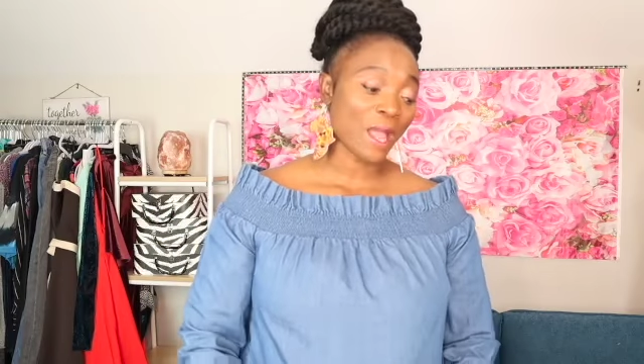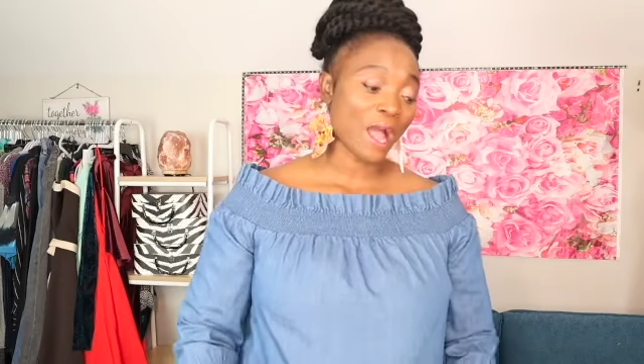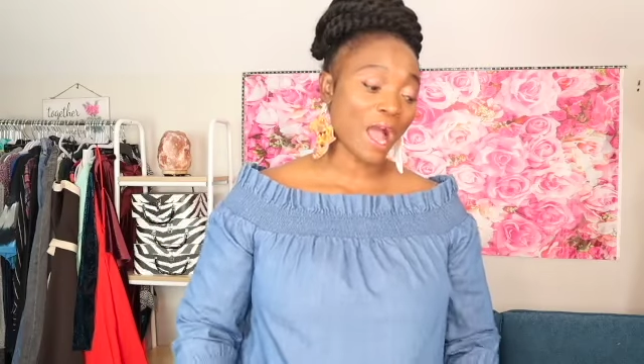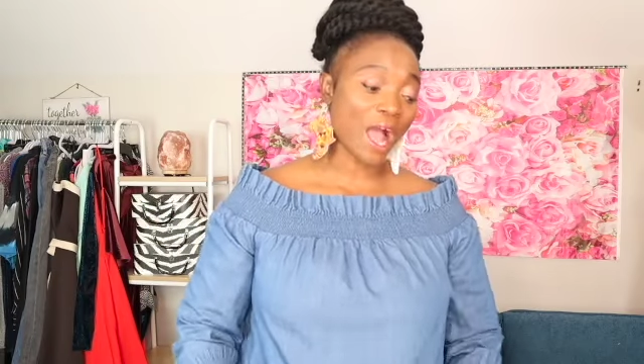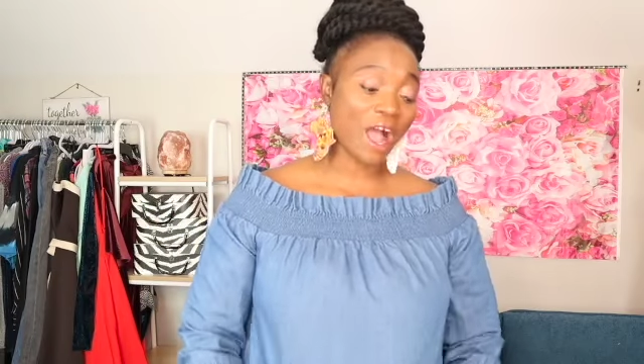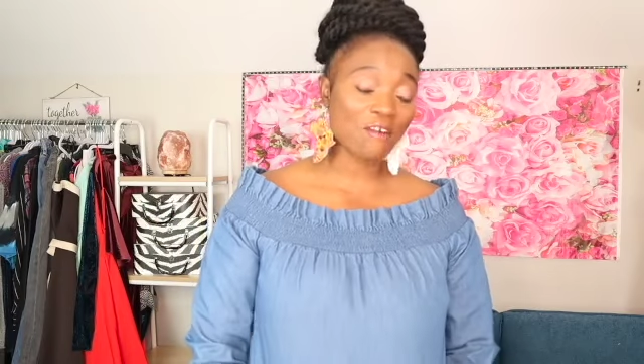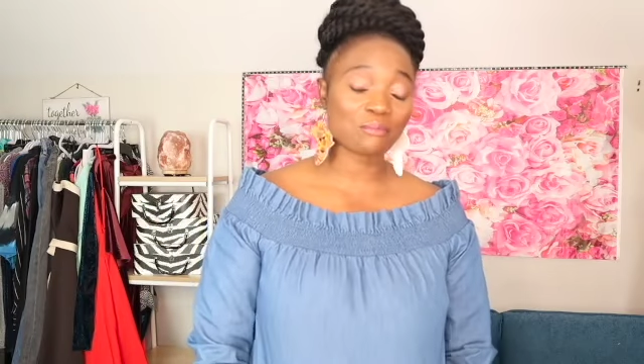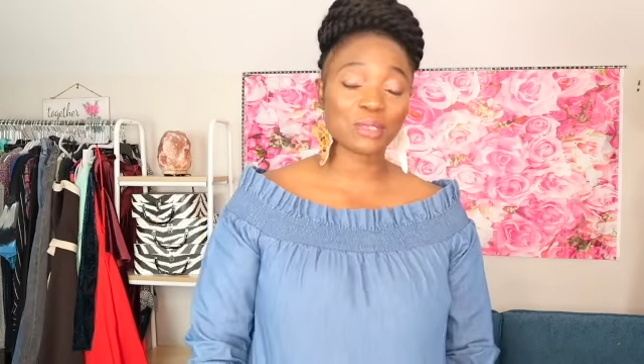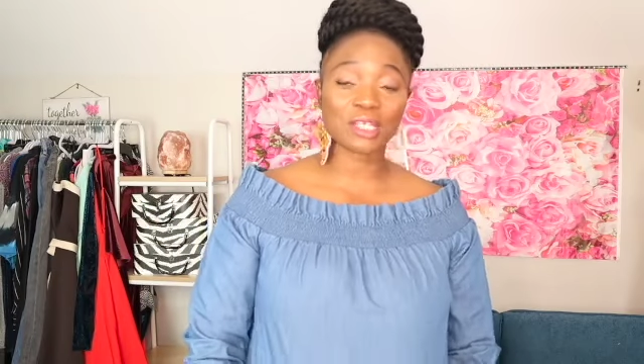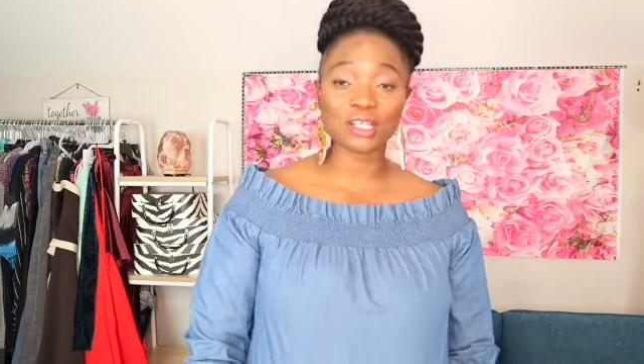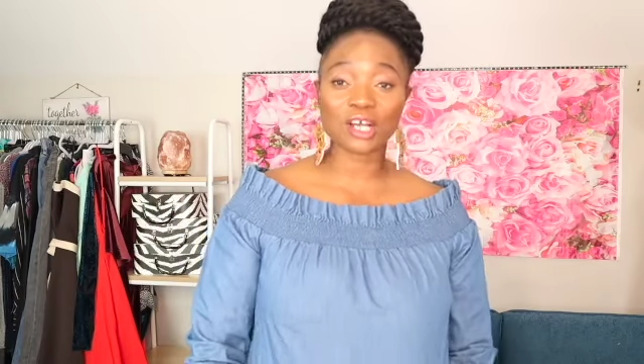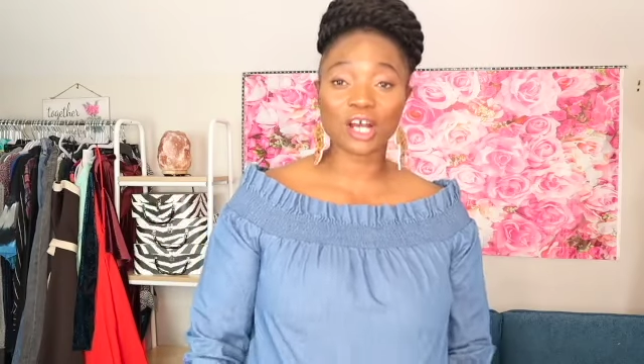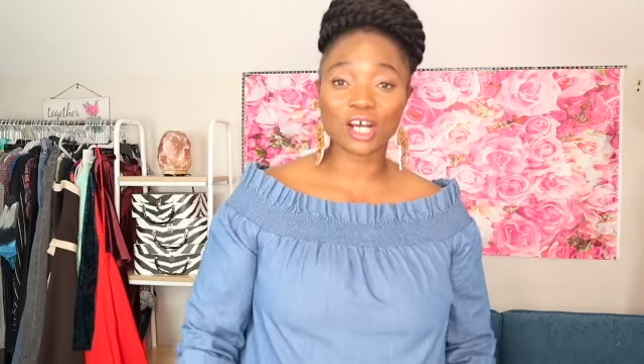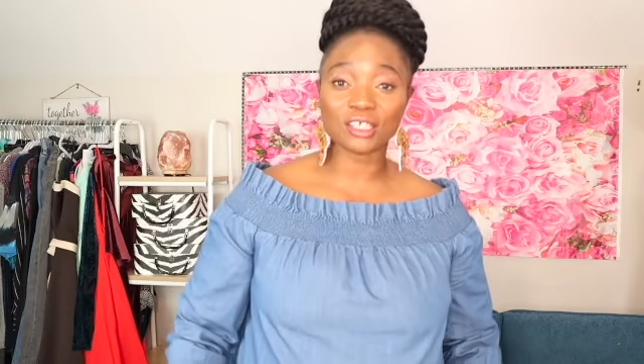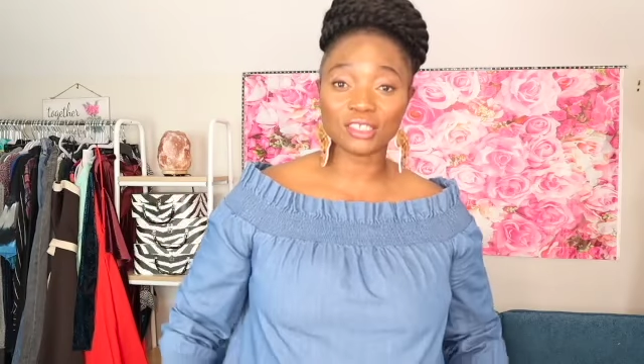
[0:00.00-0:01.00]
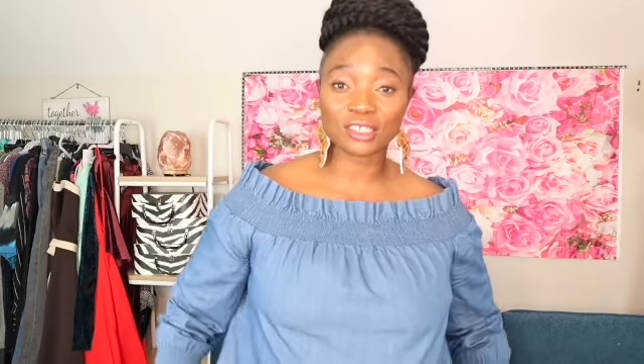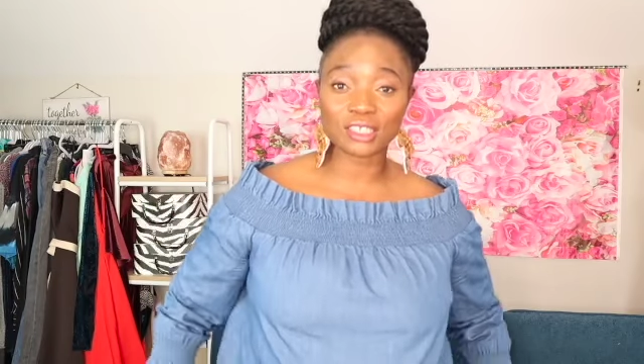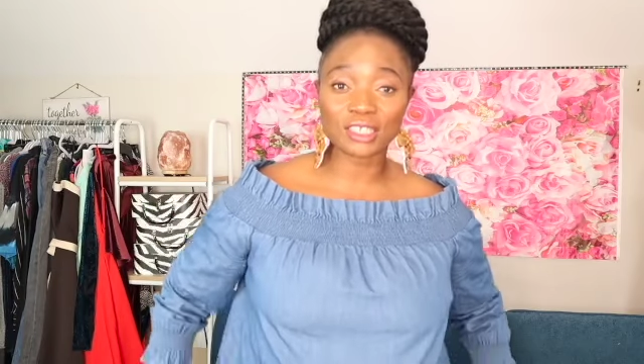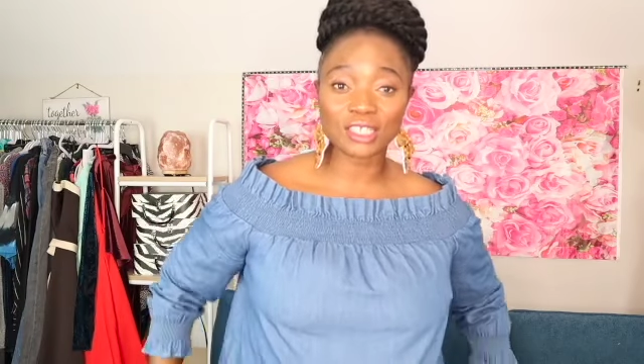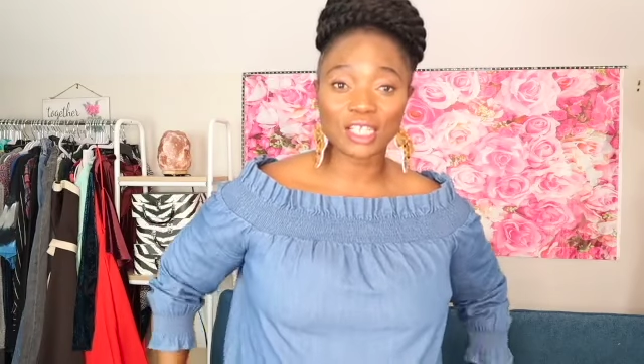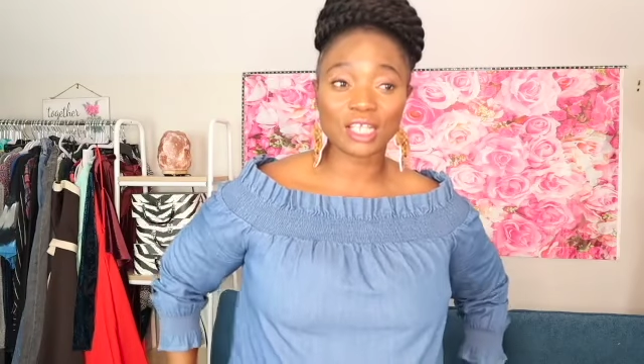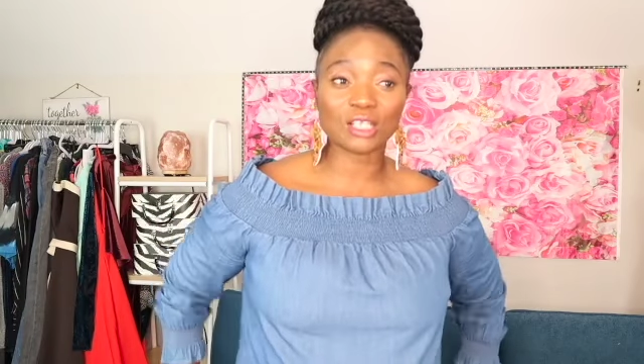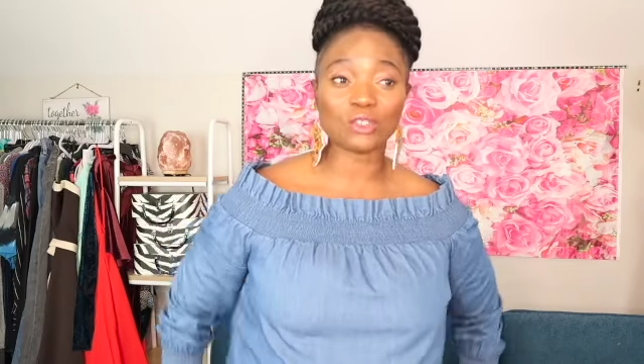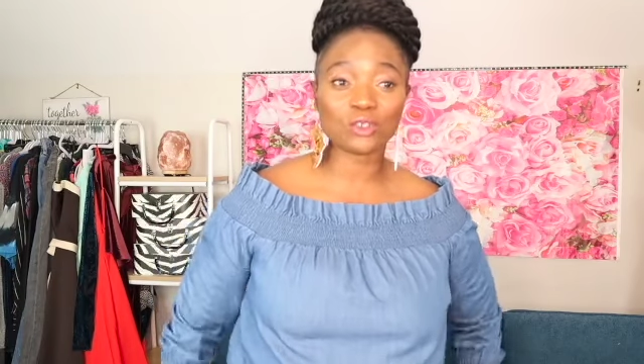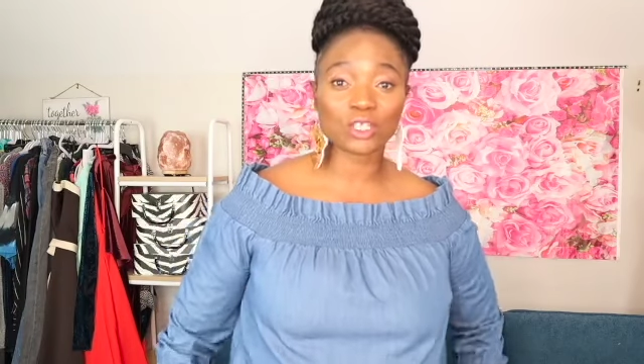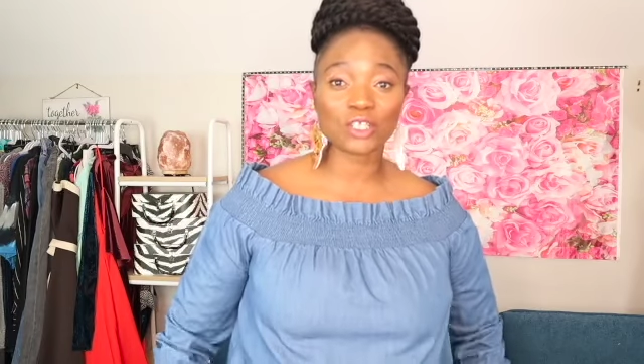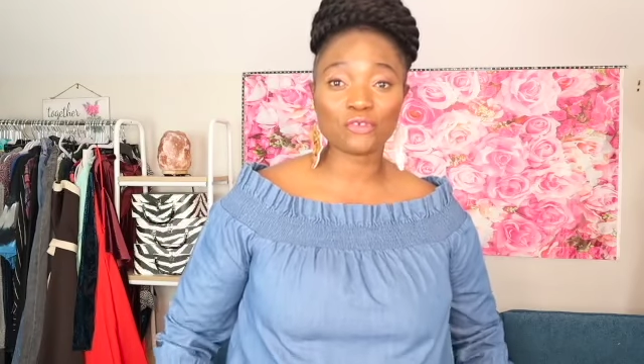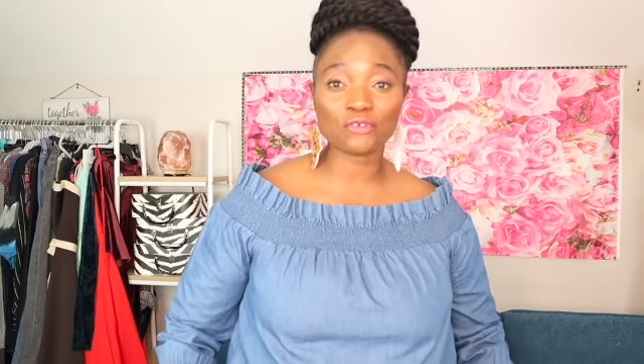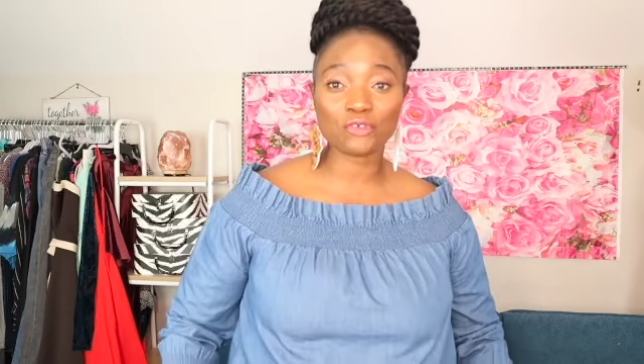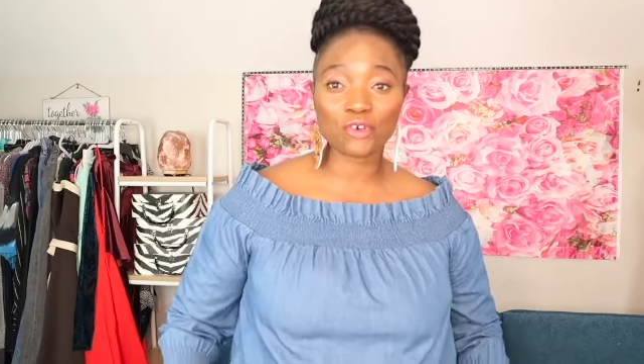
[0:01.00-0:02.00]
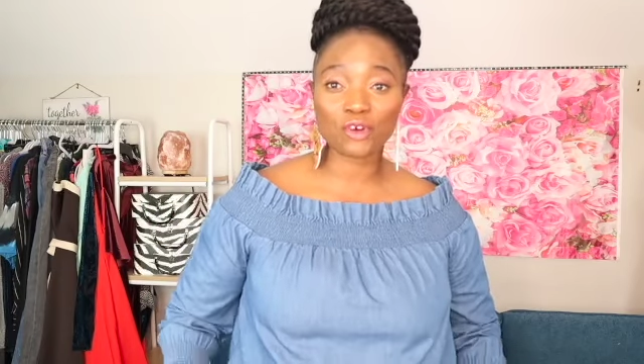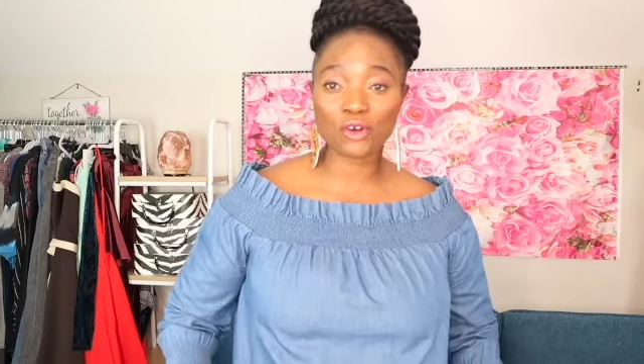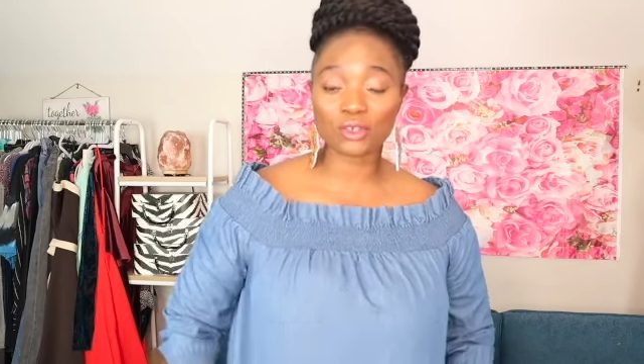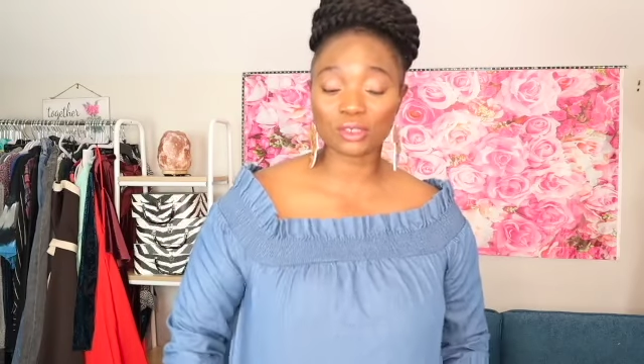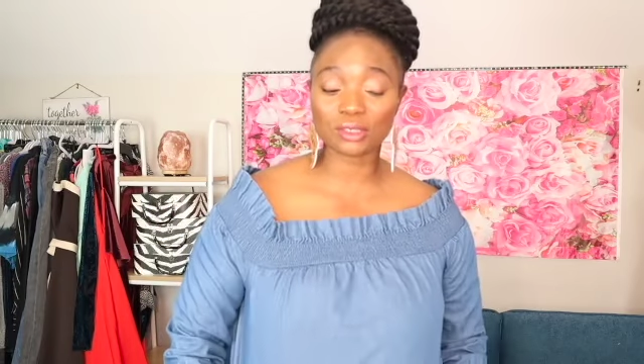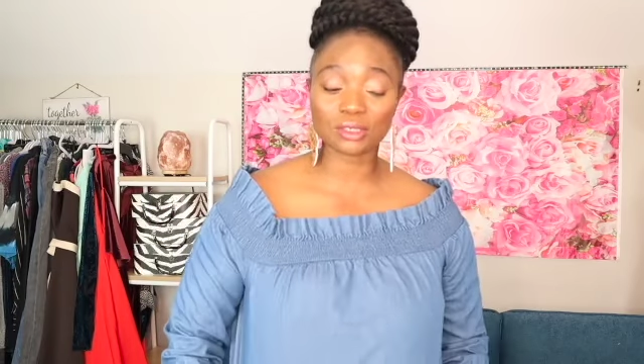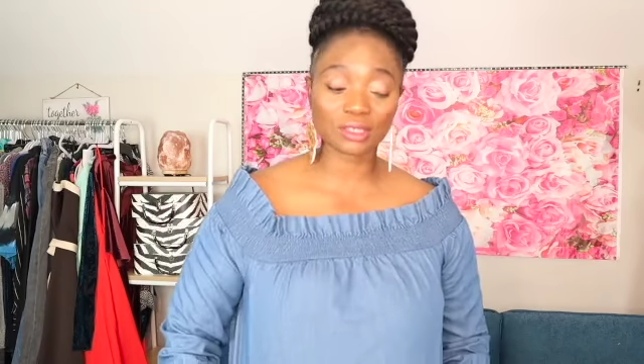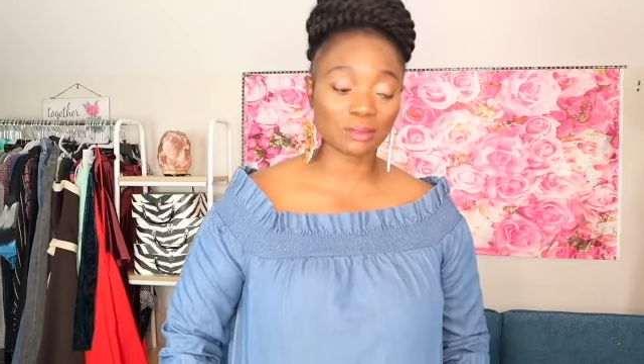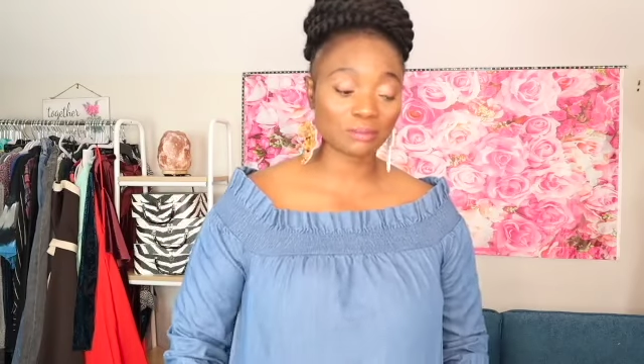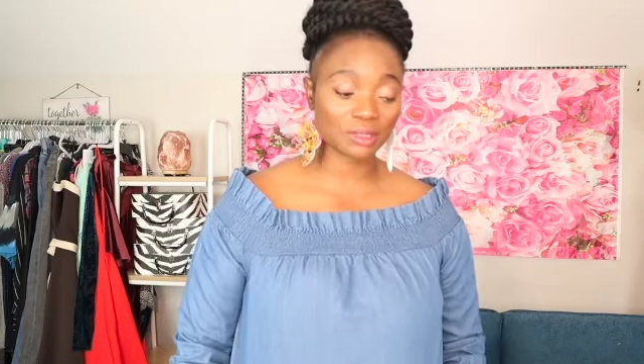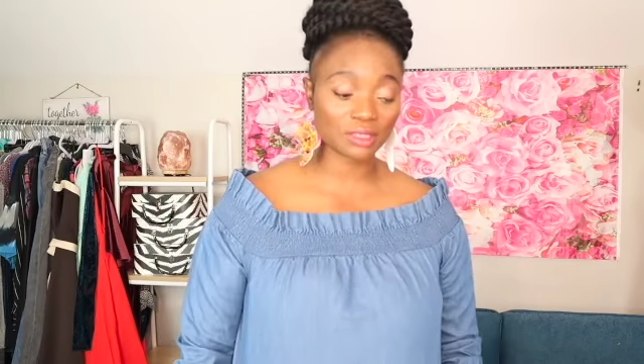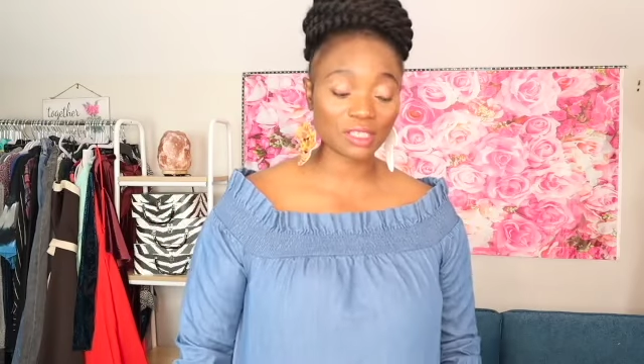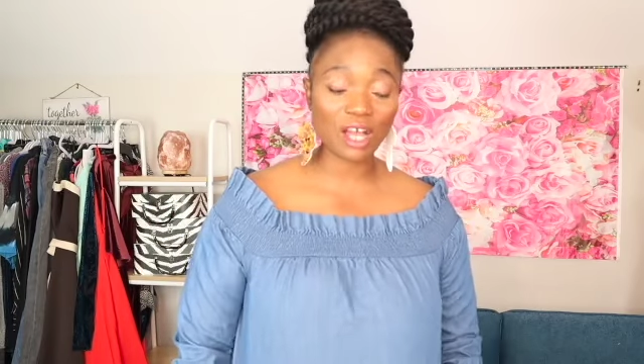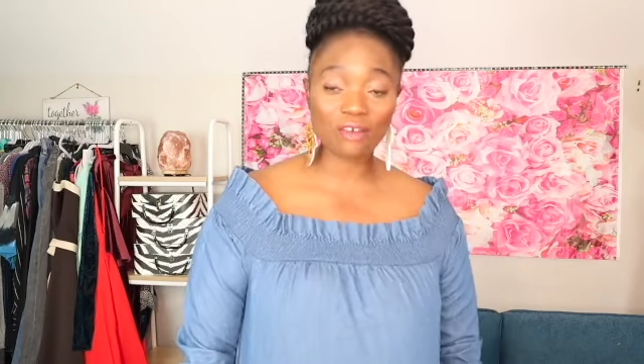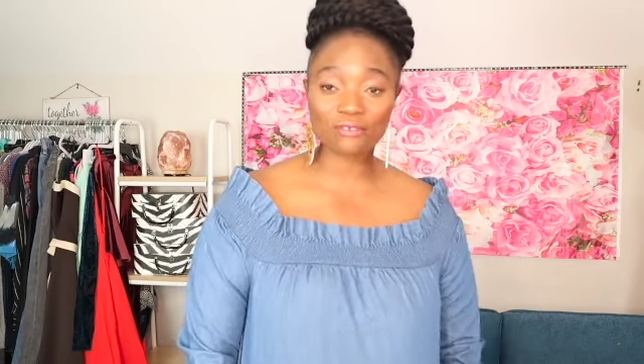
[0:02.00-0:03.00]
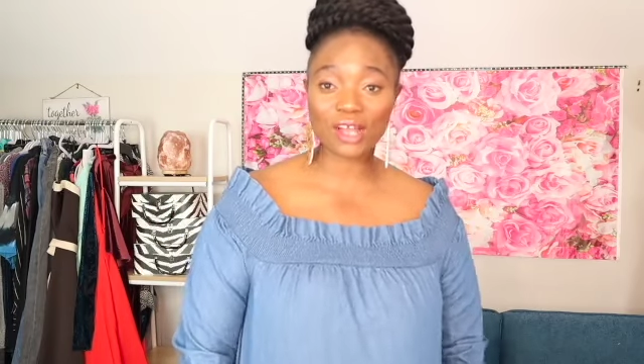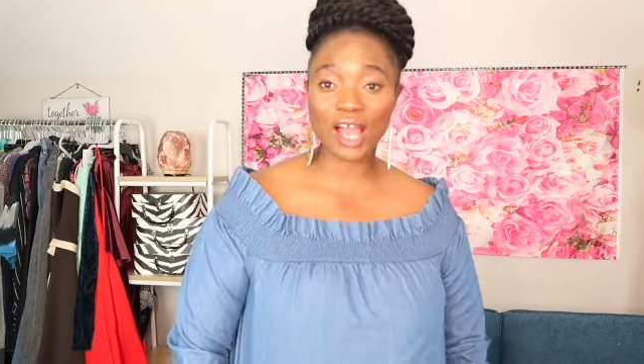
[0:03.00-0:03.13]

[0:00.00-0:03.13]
I've been hunting and looking for some stuff.